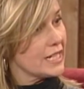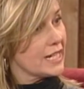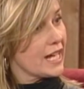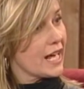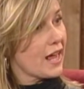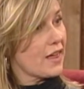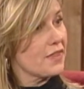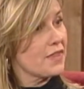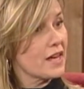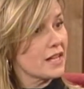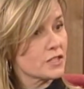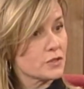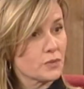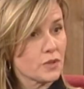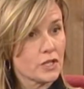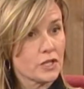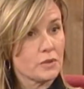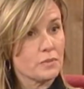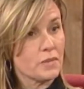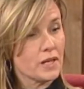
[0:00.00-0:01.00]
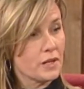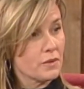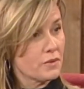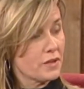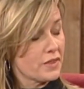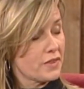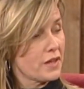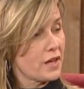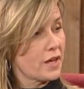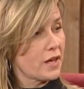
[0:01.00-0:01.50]
And that's where you meet
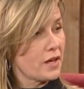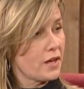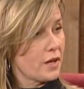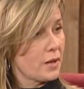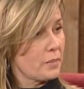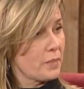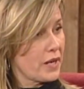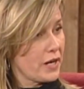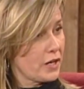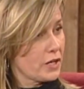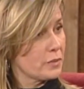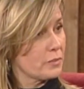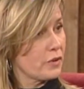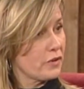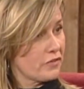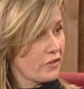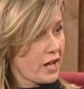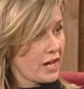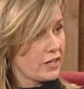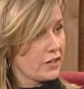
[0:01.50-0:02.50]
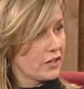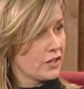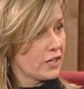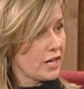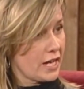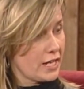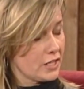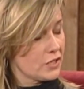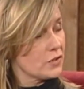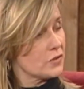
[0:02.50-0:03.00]
with a parent provider
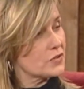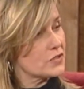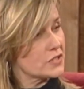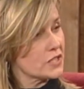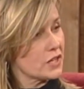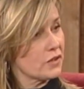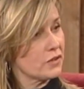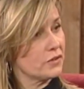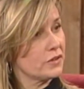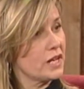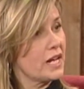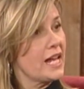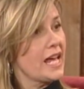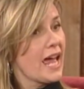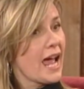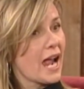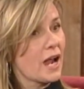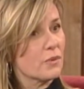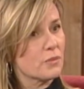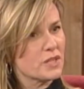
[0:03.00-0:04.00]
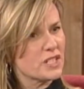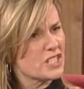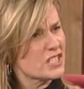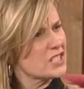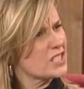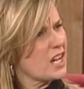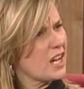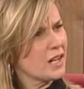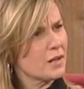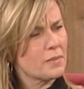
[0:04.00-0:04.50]
at Youth Zone, and we just
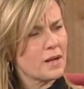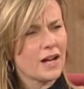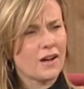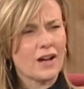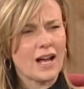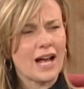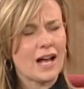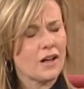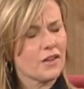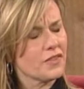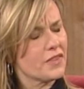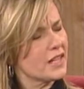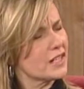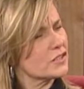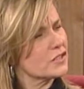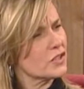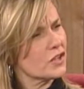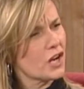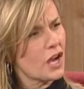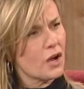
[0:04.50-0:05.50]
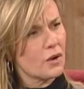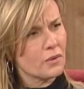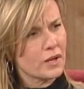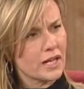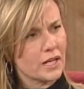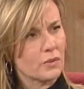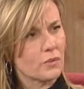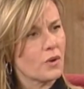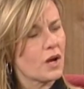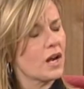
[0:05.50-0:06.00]
talk about how things are
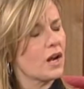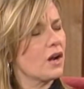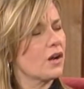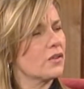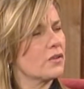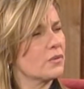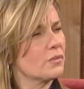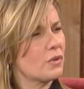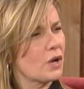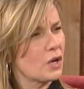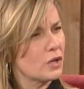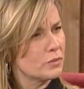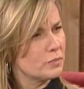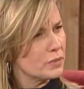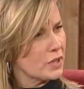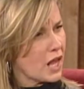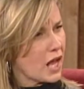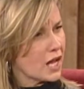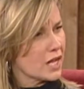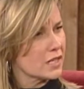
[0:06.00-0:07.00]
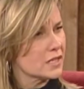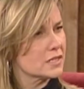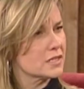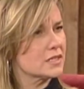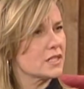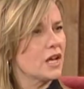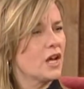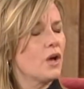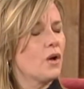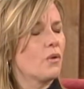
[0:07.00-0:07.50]
going. What are the roadblocks?
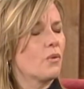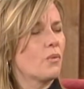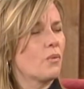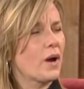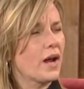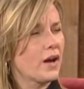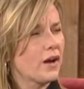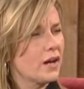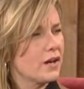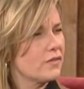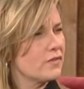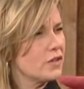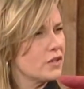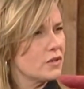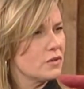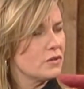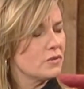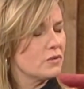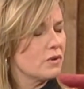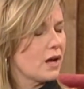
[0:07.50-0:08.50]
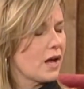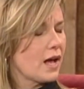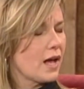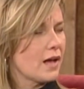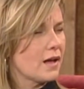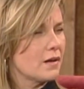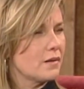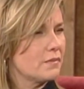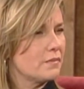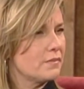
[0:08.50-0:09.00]
Where have you,
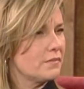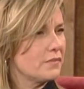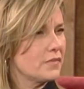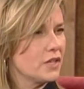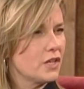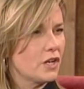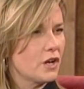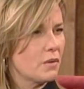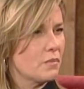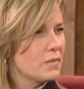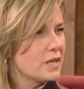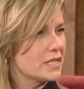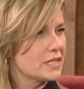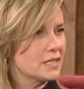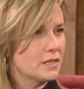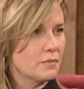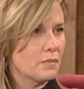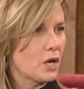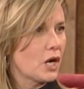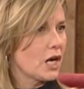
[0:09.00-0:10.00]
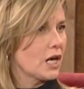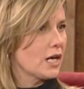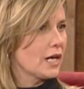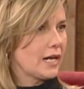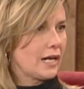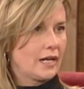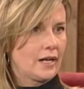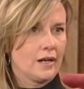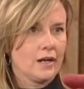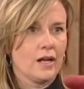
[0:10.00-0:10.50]
you know, missed the mark
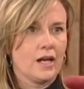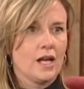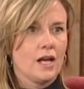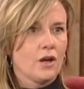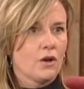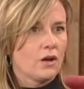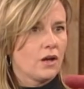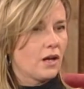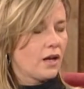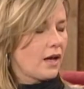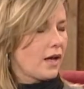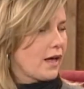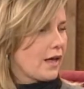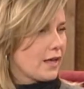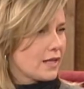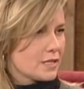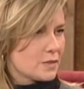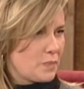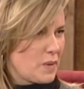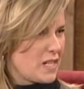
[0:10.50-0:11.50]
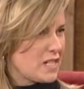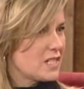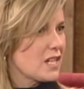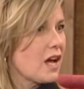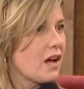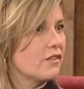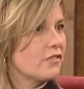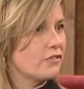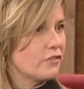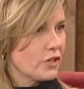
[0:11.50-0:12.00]
and it's been
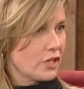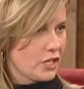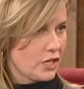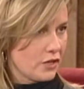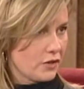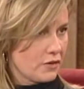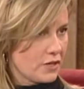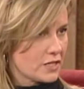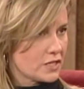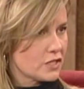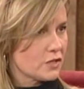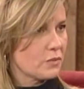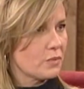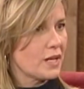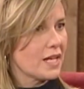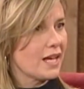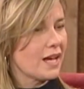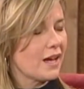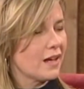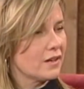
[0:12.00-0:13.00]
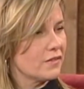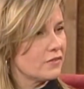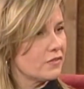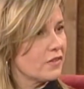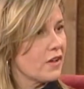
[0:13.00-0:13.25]
tough for you? And so we kind of,